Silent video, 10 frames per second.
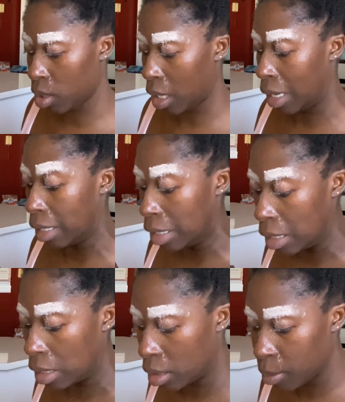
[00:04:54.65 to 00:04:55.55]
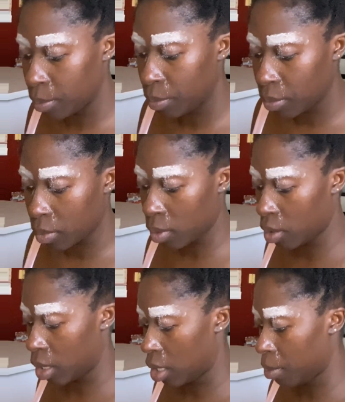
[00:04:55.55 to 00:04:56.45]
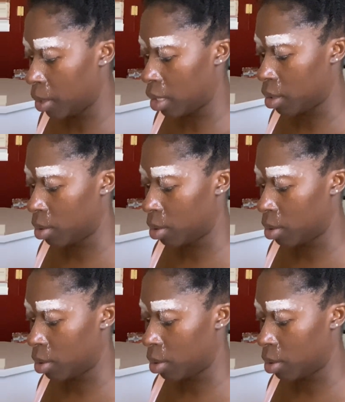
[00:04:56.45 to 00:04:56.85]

And plus, I noticed that